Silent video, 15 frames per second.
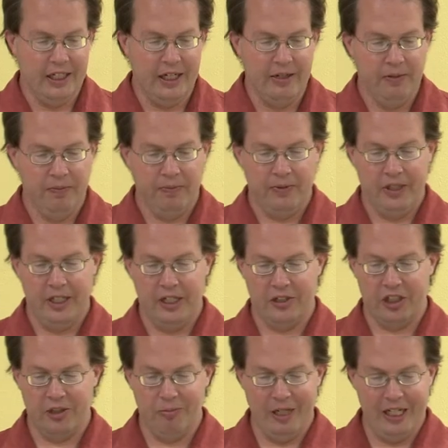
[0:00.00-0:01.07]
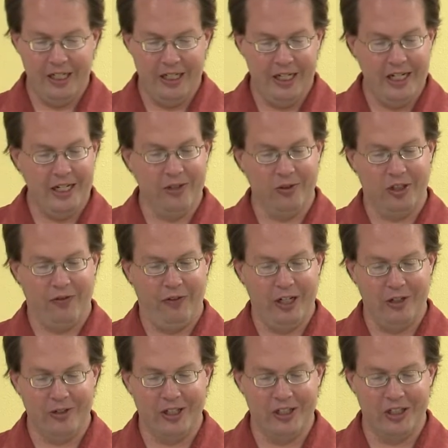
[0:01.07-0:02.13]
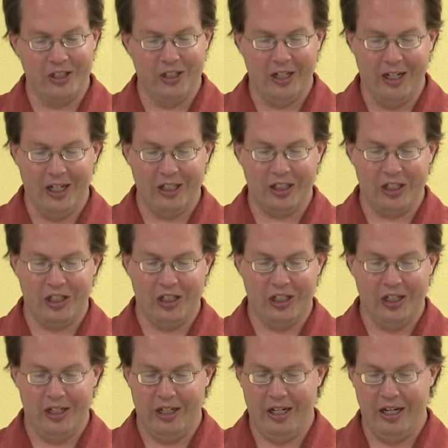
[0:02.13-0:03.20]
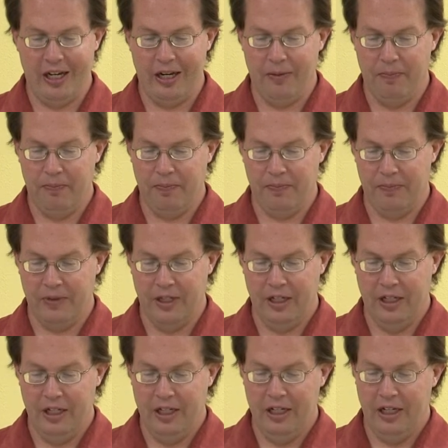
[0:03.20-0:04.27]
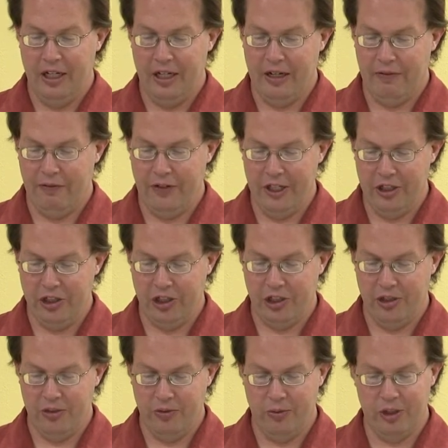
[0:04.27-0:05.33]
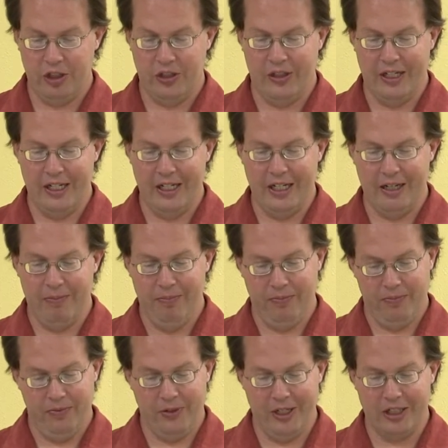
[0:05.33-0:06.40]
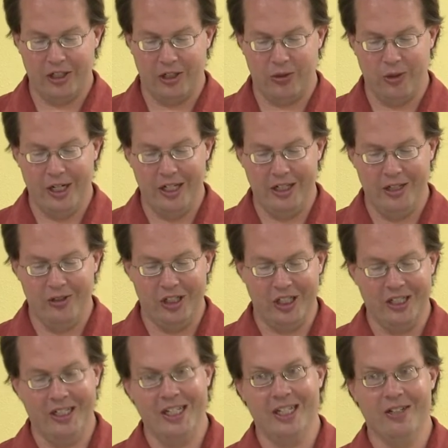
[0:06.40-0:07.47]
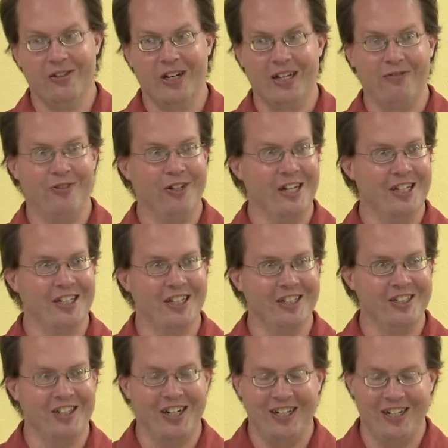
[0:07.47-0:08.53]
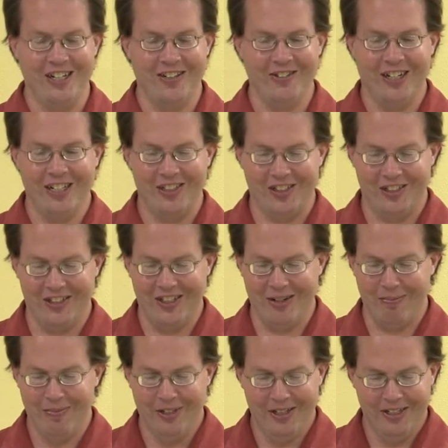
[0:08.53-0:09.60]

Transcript: uh, they also made eagles, falcons, and hawks uh, uh, fish, which they uh, like to create using a neat lifelike shining glaze to them.